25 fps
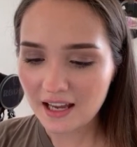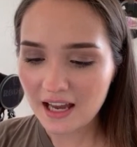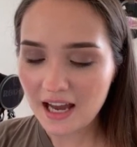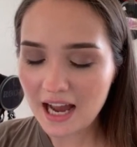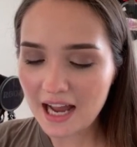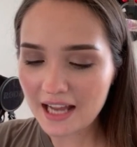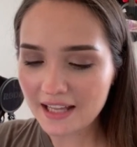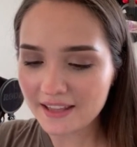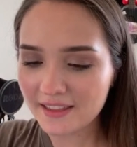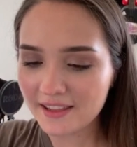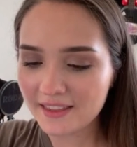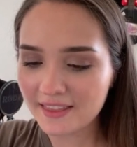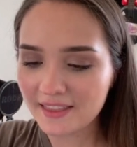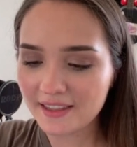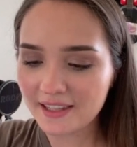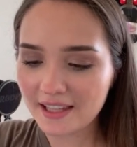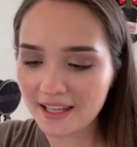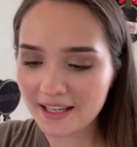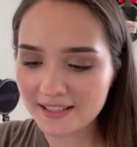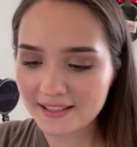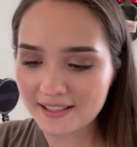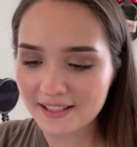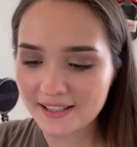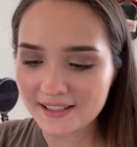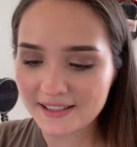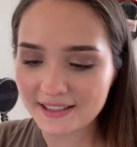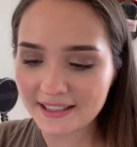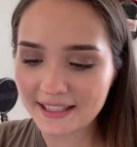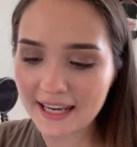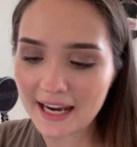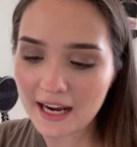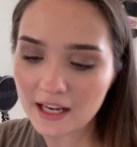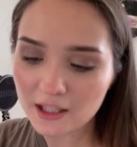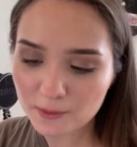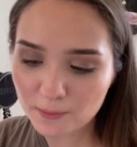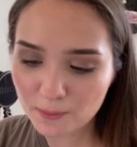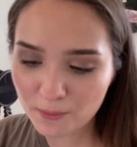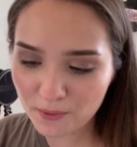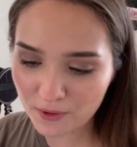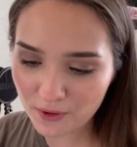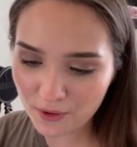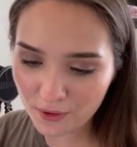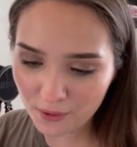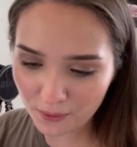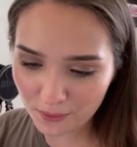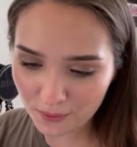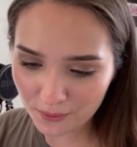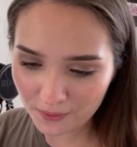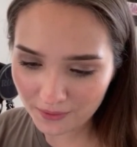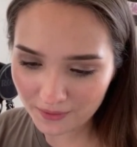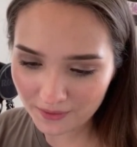I think the next is Cat Pro.